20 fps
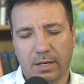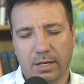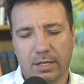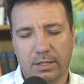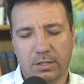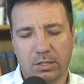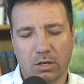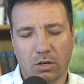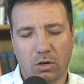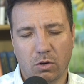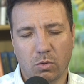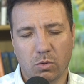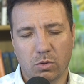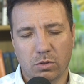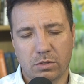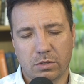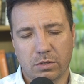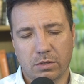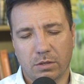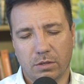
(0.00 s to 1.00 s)
And so,
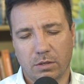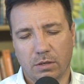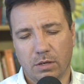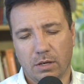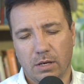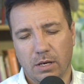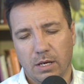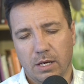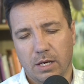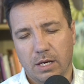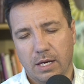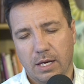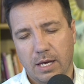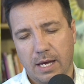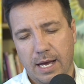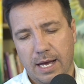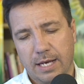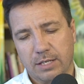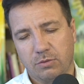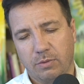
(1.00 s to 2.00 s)
Lord,
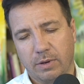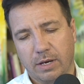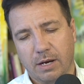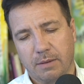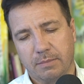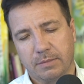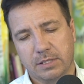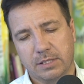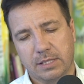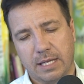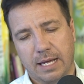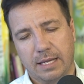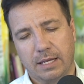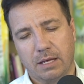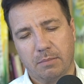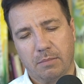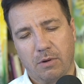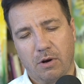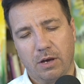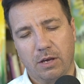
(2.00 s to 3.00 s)
as we come and stand
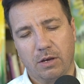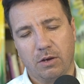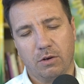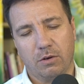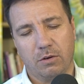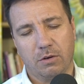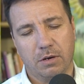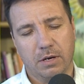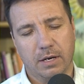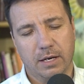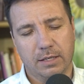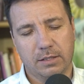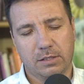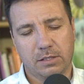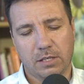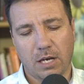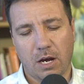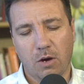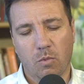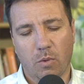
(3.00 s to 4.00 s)
here by you, it's
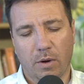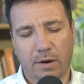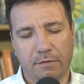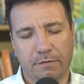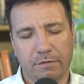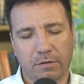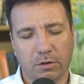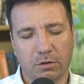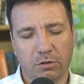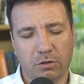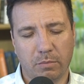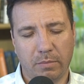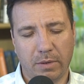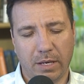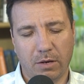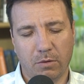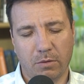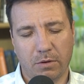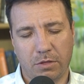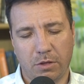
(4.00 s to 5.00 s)
so wonderful to
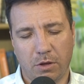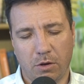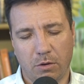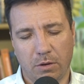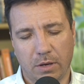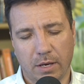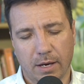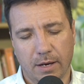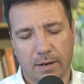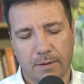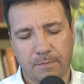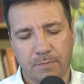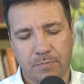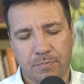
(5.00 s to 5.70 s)
be with you here